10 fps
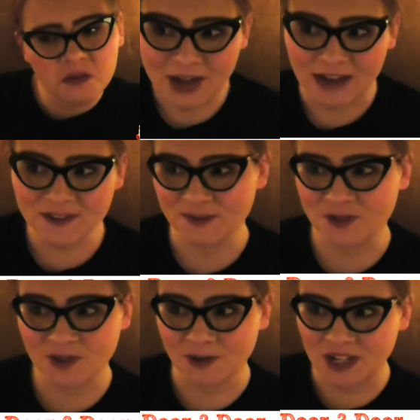To have some
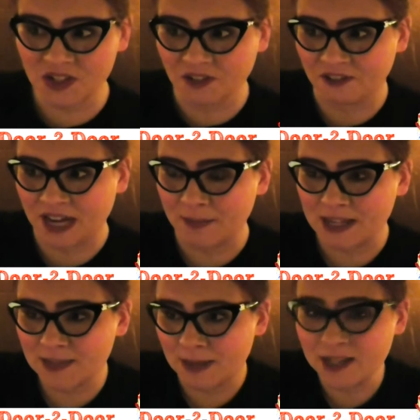stranger invade my
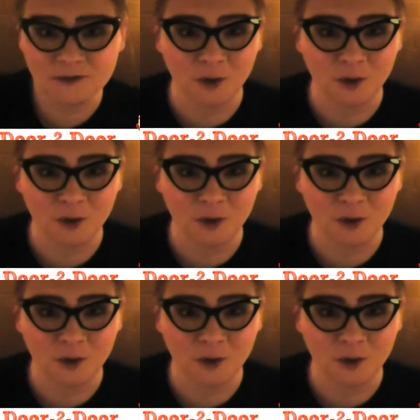space,